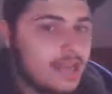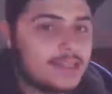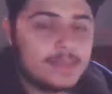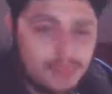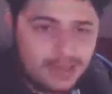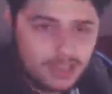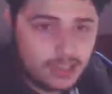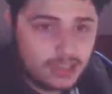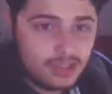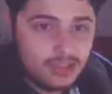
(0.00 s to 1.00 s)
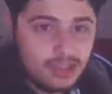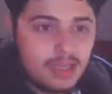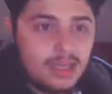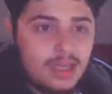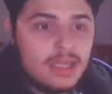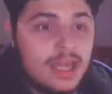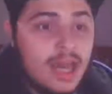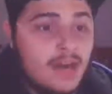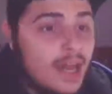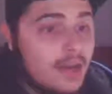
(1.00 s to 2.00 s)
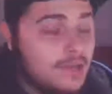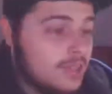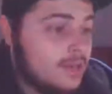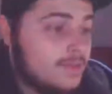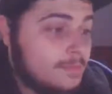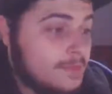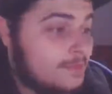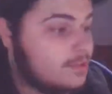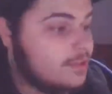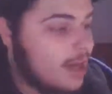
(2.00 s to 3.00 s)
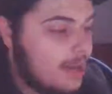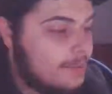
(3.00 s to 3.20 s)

Expression. Now, I don't care if the people talk.